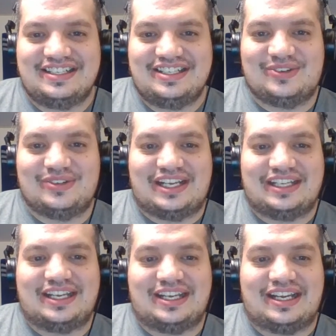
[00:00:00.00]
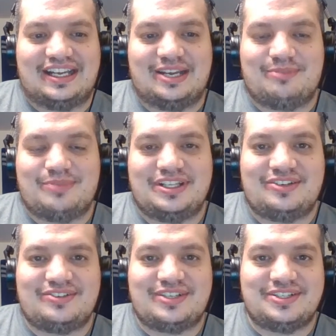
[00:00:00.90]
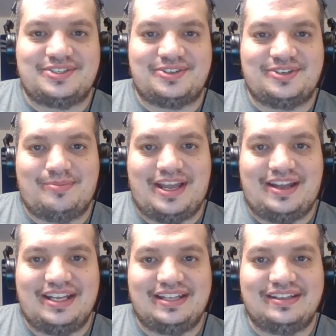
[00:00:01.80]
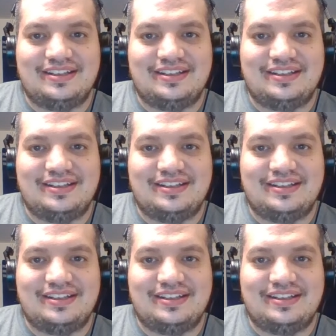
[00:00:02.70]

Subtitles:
you know, I am a little concerned about it.